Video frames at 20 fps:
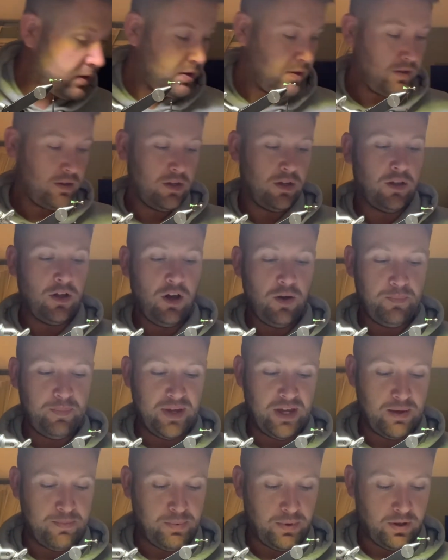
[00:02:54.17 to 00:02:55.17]
a lot of
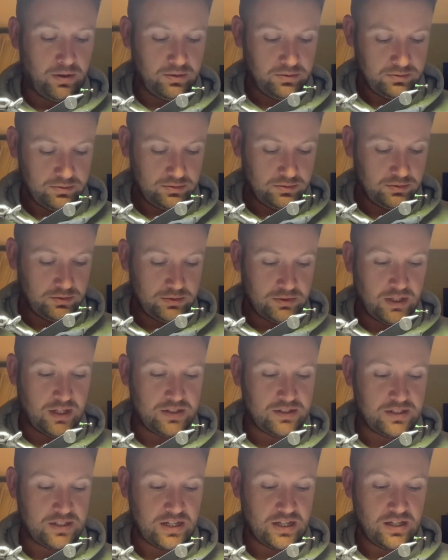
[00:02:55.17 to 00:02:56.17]
people, let's
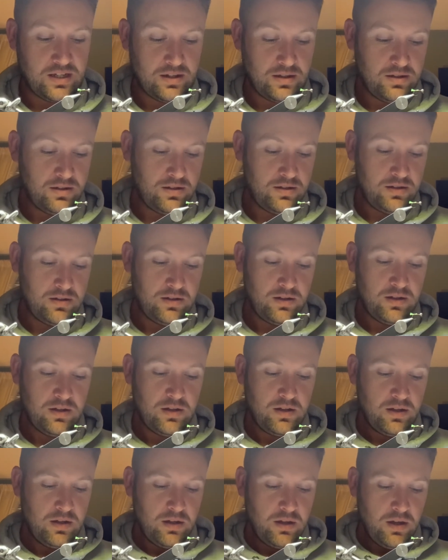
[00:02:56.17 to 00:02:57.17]
see,
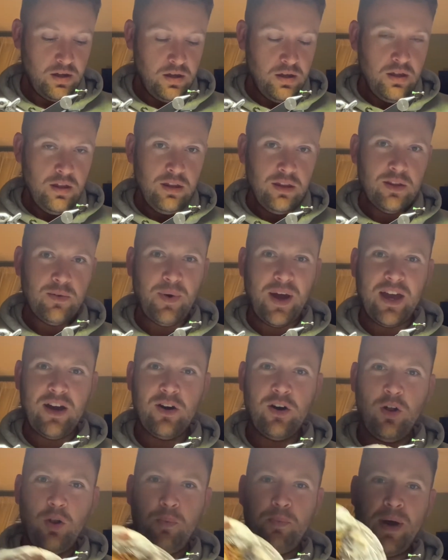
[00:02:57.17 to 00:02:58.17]
they buy a
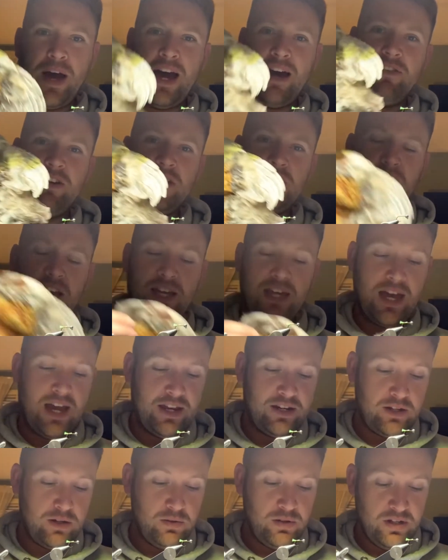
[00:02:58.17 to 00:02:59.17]
whole partridge like I
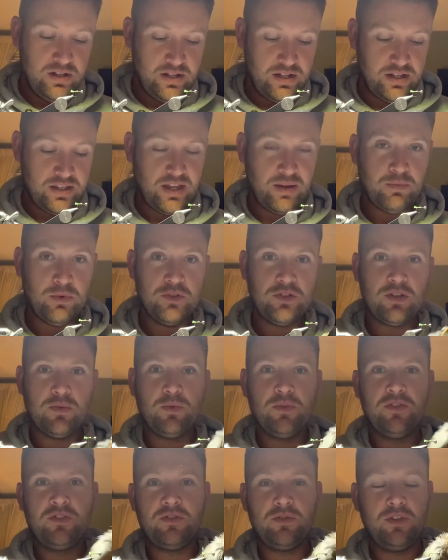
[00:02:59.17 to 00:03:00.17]
do, and then once the
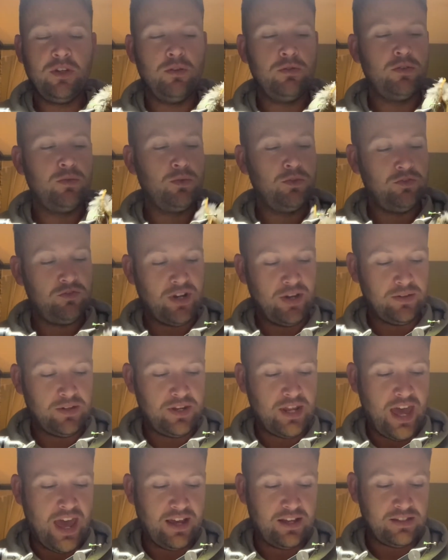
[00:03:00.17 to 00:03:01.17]
ones use the ones around the
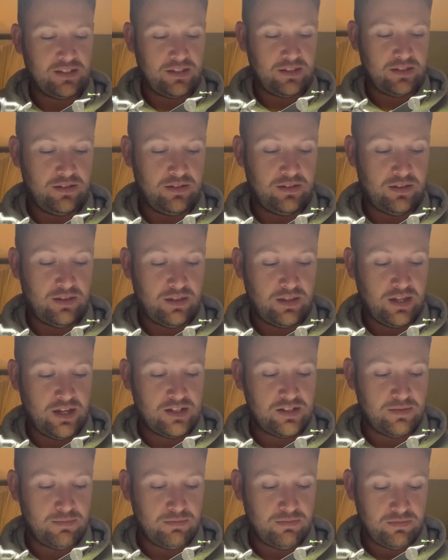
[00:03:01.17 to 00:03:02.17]
necks, they
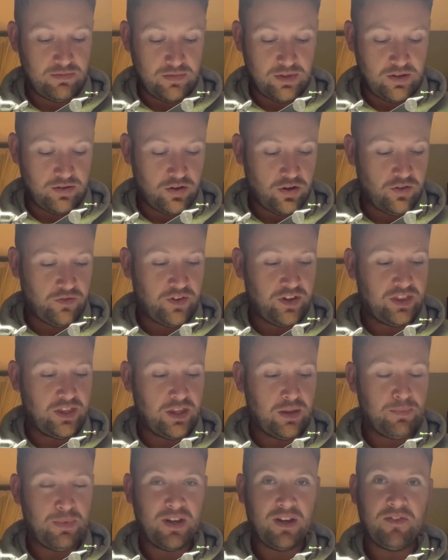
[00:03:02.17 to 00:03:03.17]
don't think that
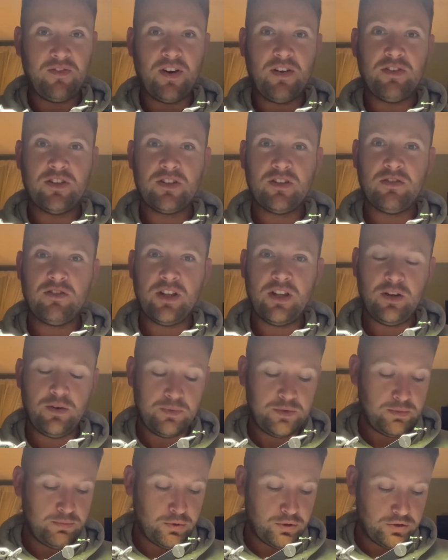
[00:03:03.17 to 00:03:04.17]
the bigger feathers are really up
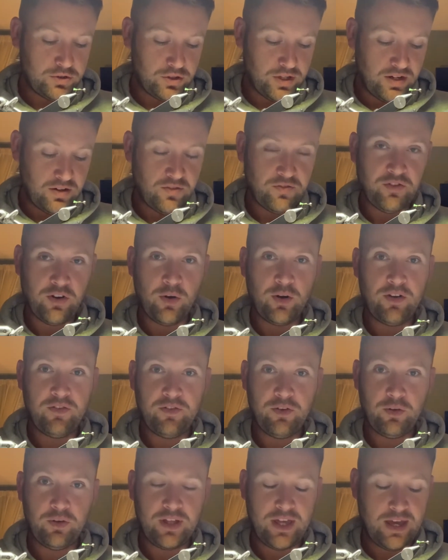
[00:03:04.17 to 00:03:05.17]
to much, so they end up throwing a
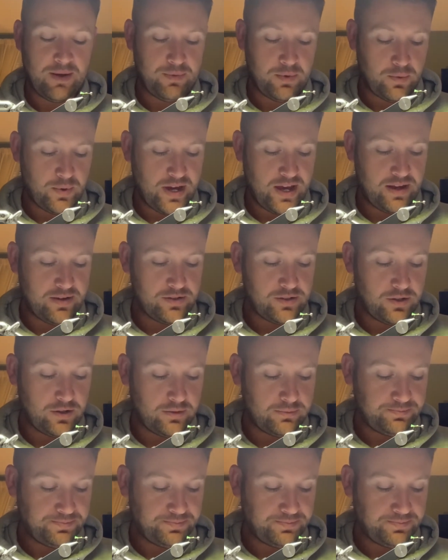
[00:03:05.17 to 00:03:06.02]
full cape away. So